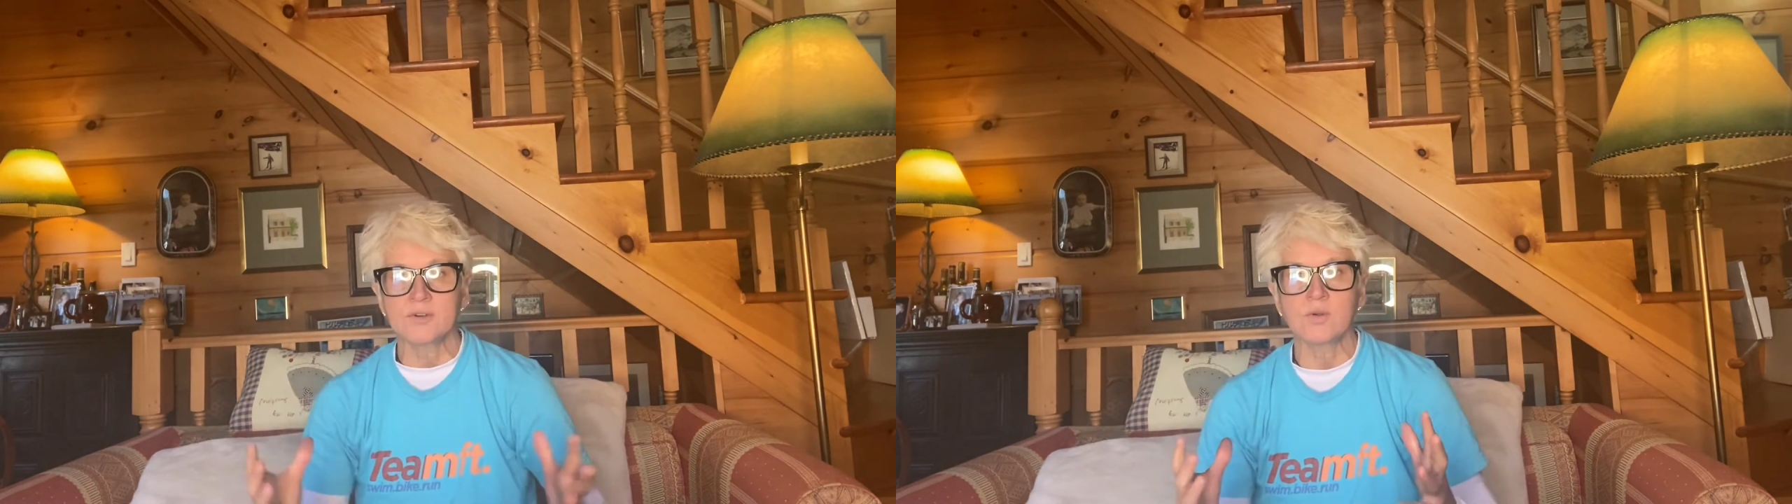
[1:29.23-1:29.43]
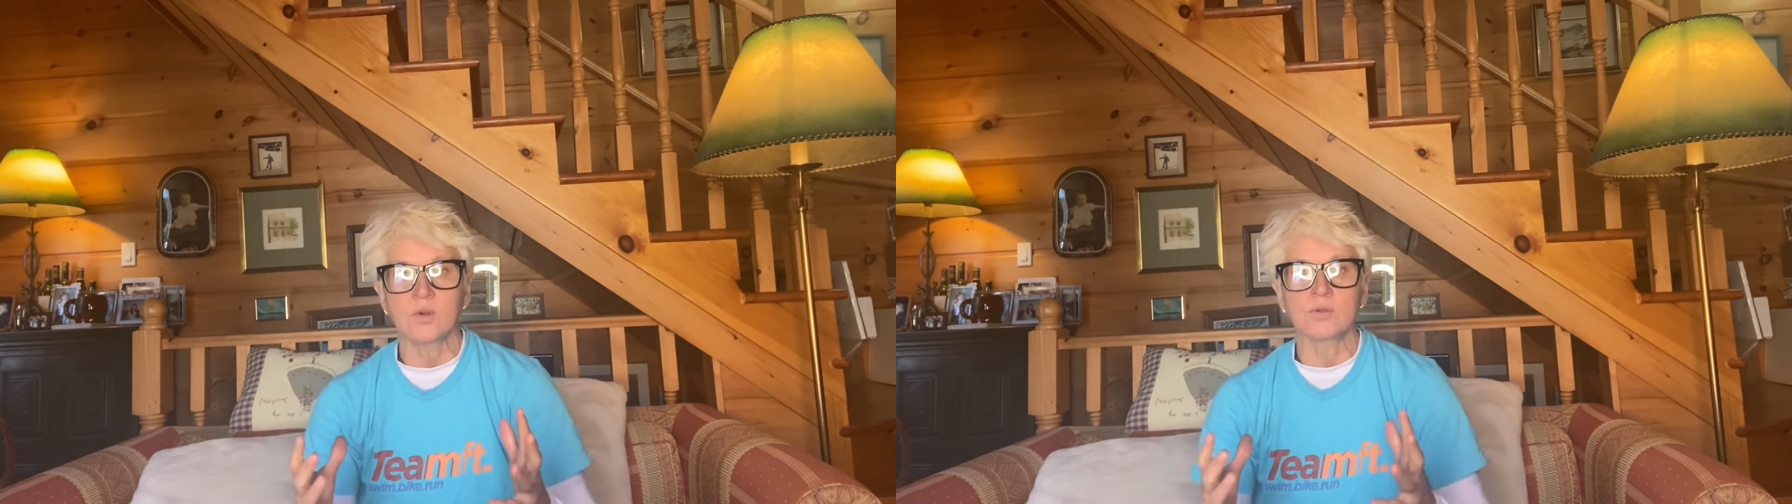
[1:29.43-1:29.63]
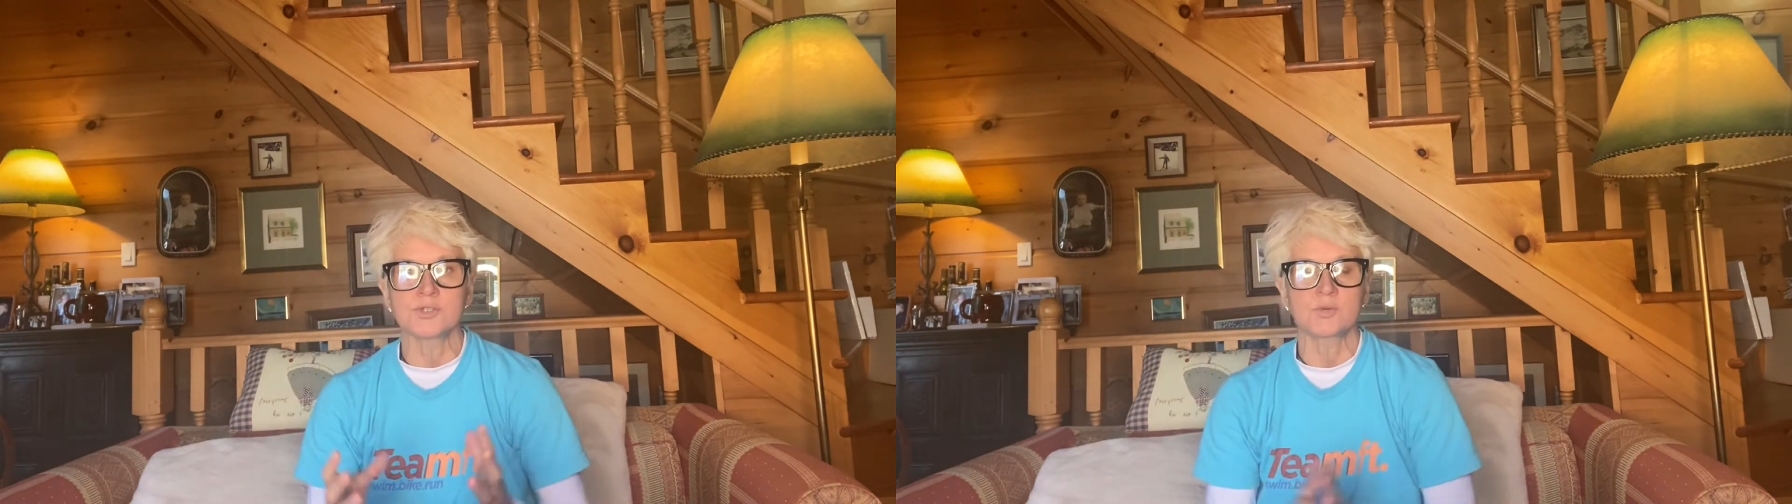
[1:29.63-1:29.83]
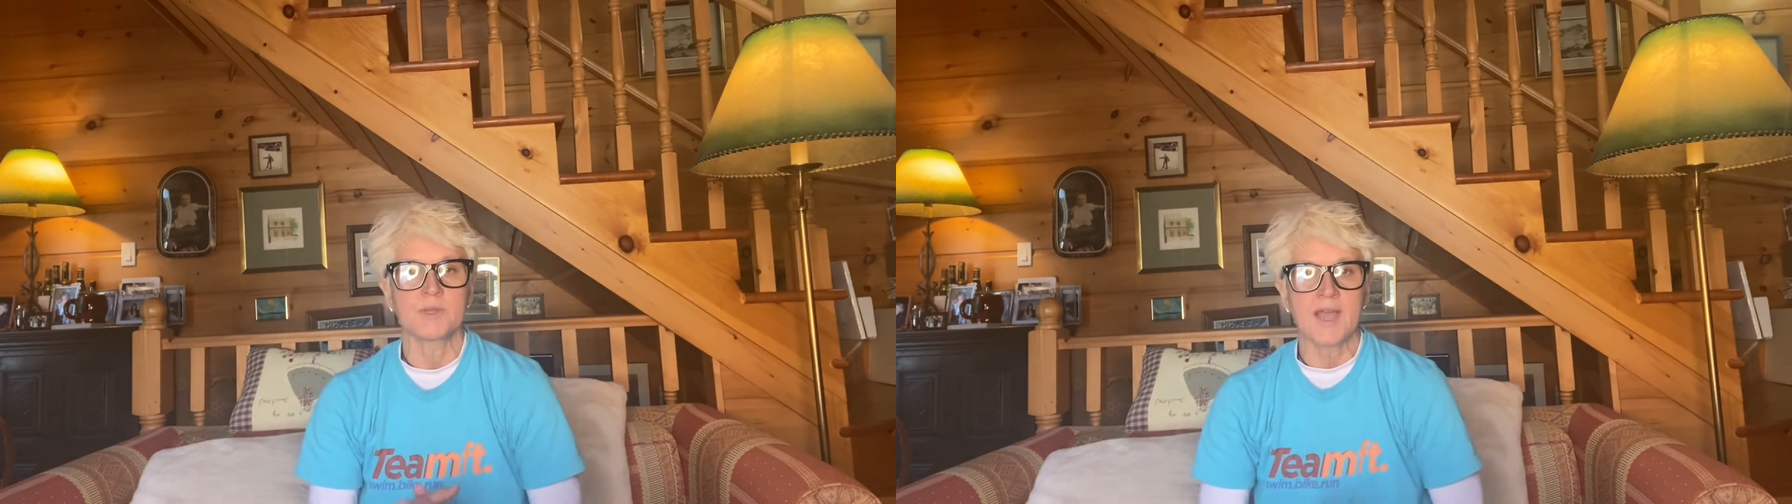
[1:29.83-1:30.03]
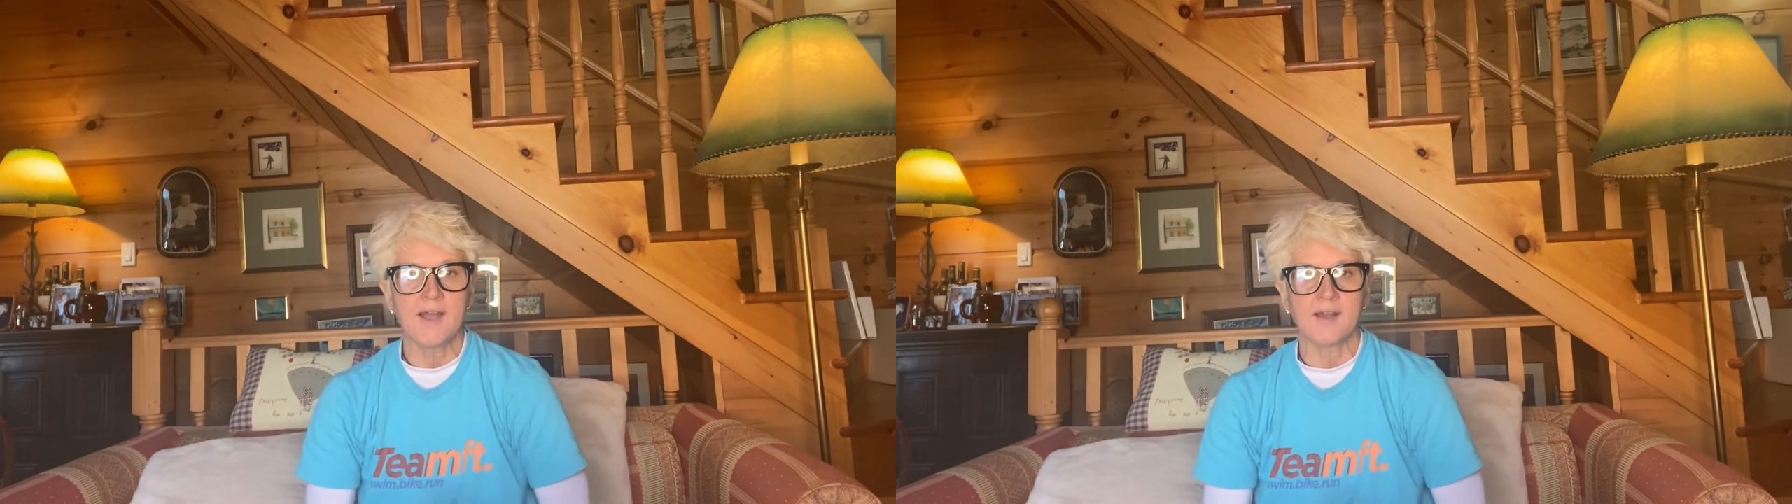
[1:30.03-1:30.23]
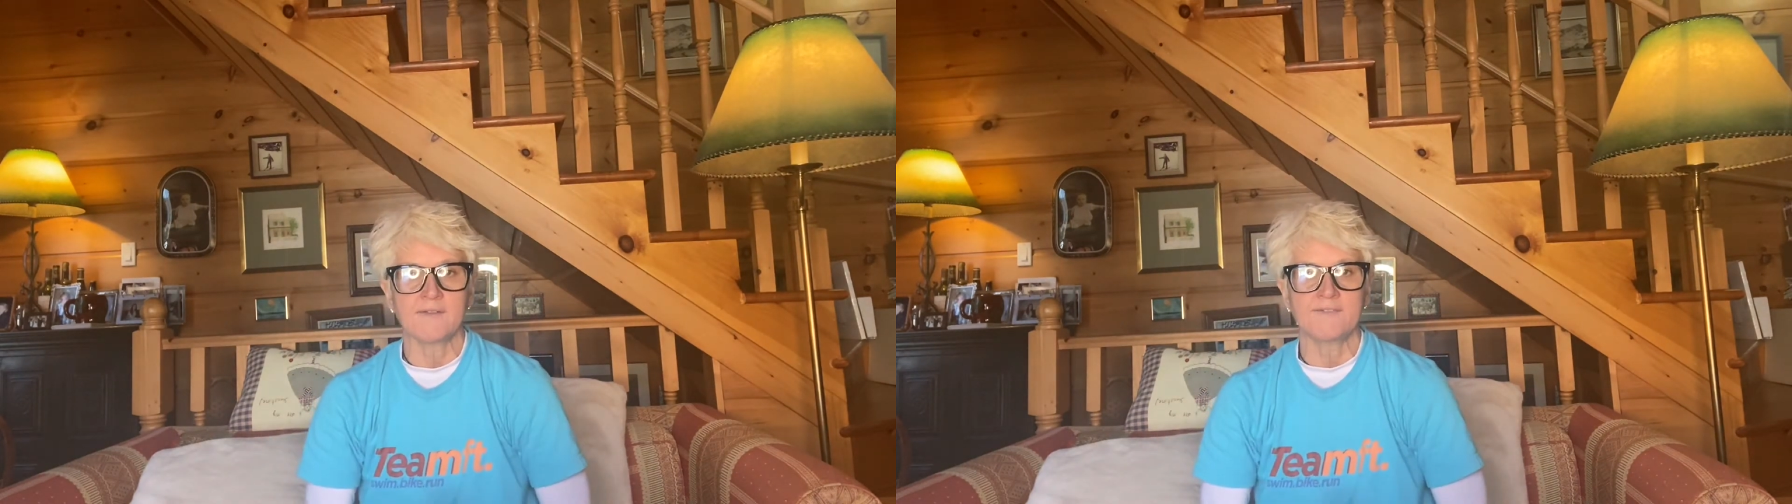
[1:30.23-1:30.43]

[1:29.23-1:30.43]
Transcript: goals we have.